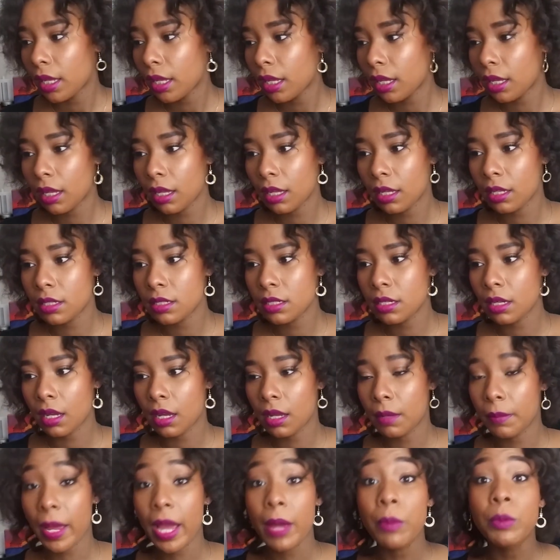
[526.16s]
And
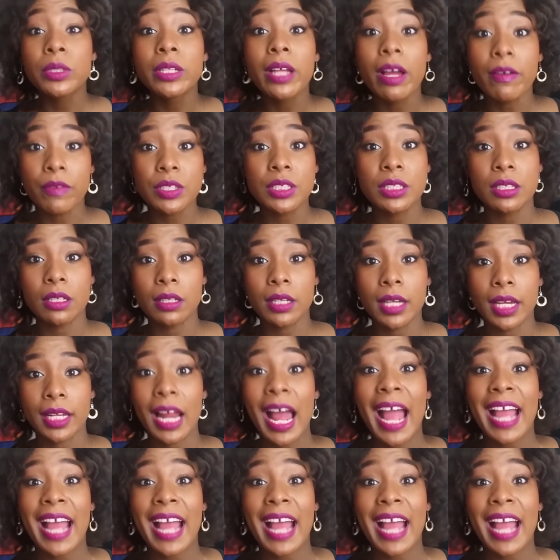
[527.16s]
I will never steal again.